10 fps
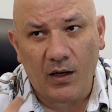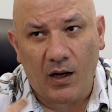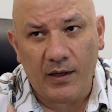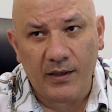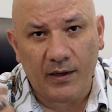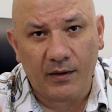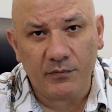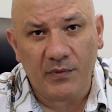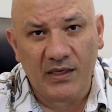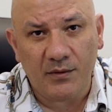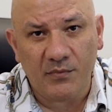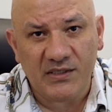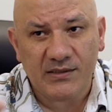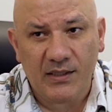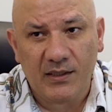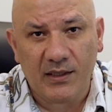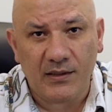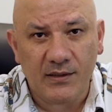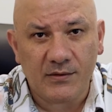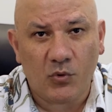I made a mistake
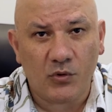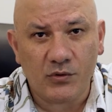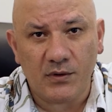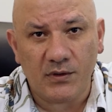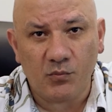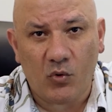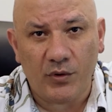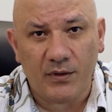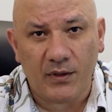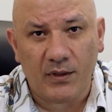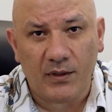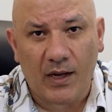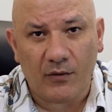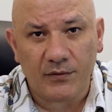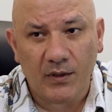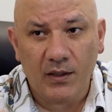and this person is pointing it out.